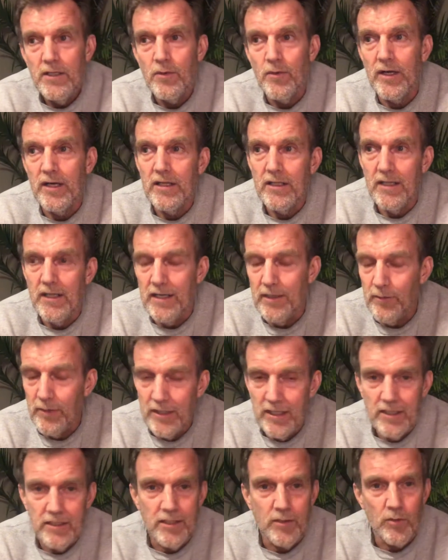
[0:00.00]
Well, I
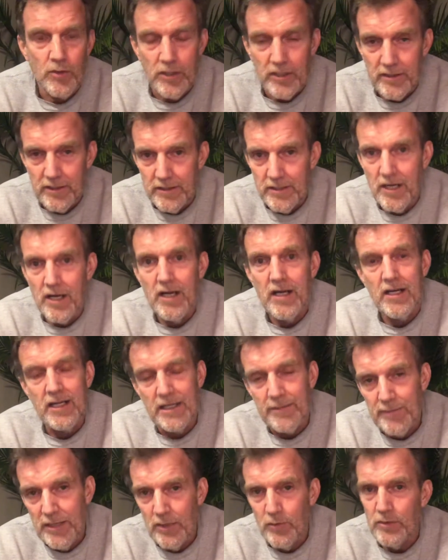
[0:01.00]
went out, I worked the
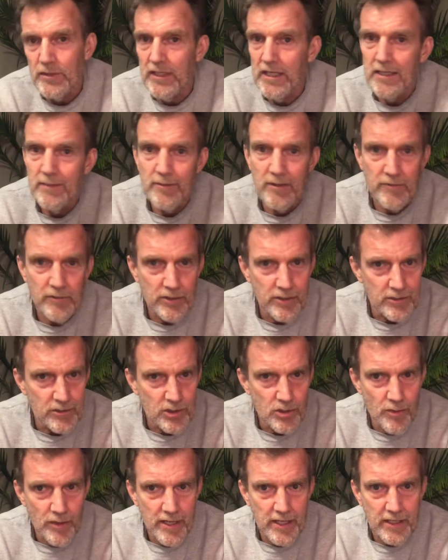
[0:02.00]
dog, I met with them,
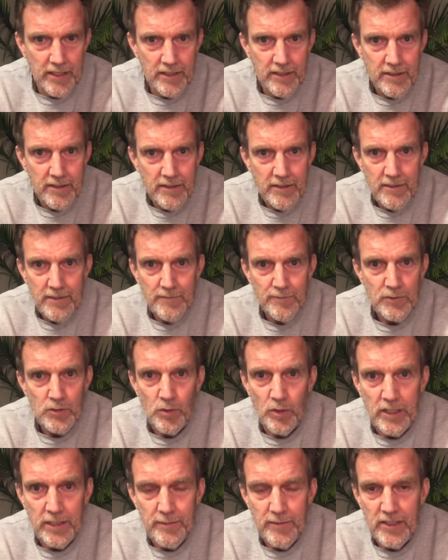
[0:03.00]
everything's great.
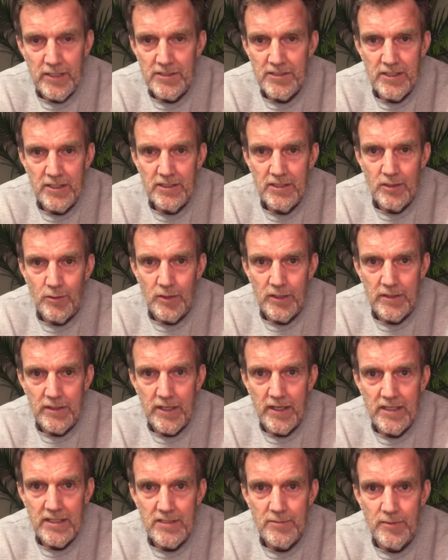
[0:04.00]
20 minutes into it,
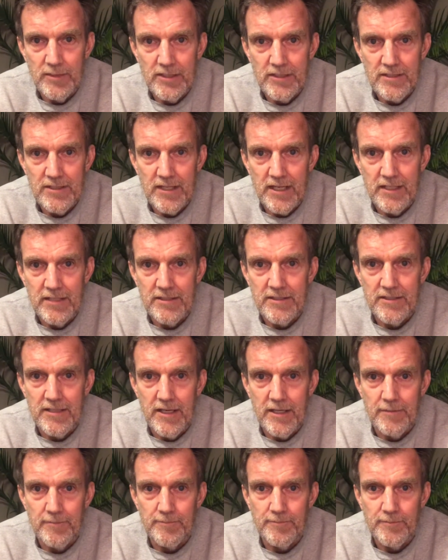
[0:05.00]
the husband says,
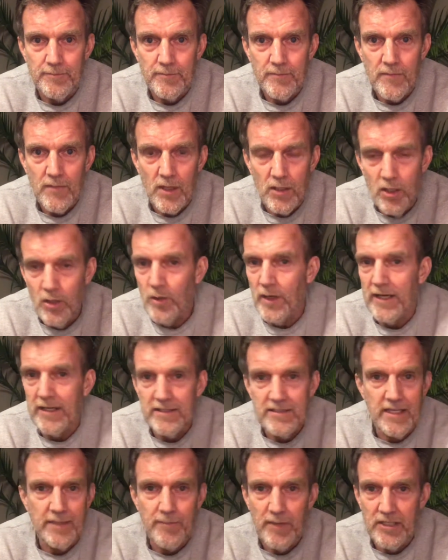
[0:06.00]
oh, I got
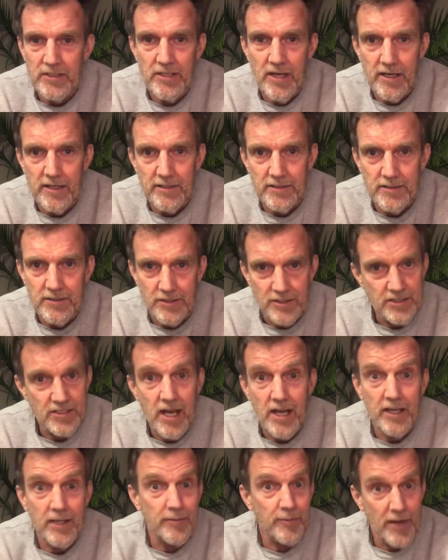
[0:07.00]
to take my daughter to
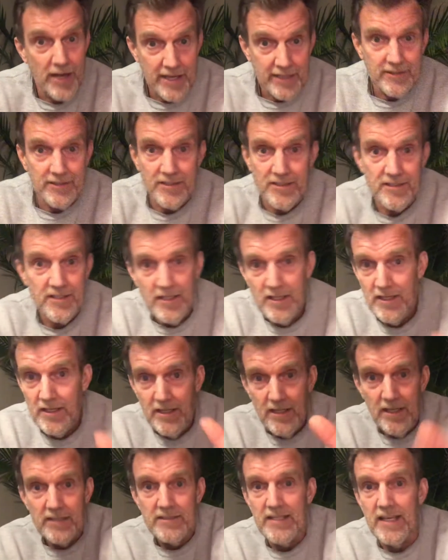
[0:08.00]
soccer practice.
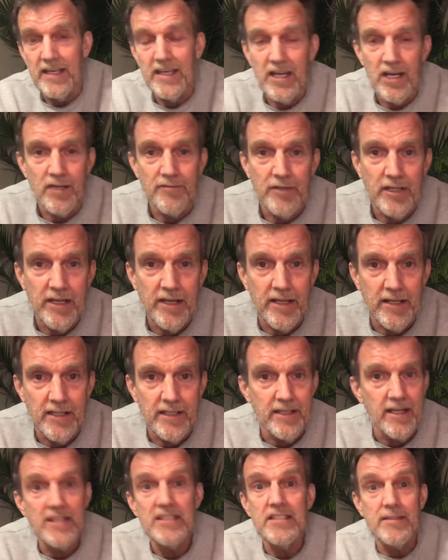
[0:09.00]
Take care of it, honey.
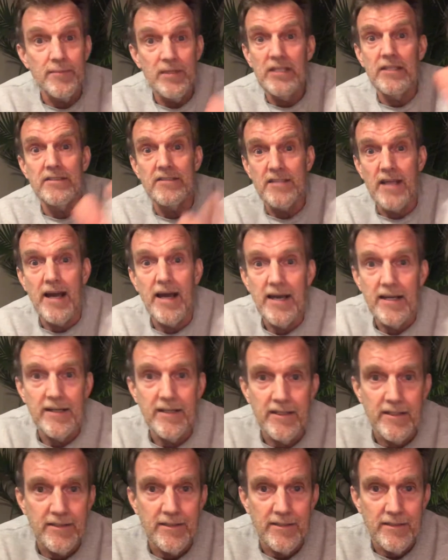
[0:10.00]
Nice to meet you, Scott,
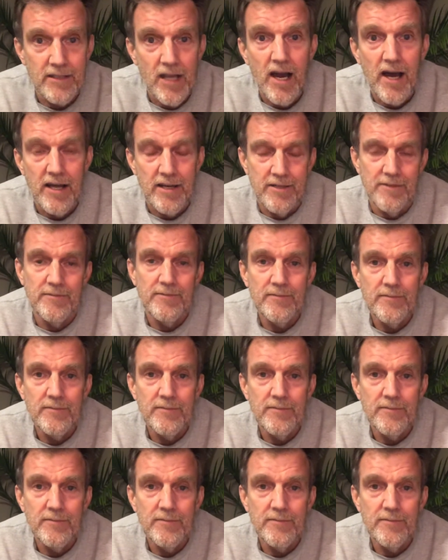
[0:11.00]
and gone.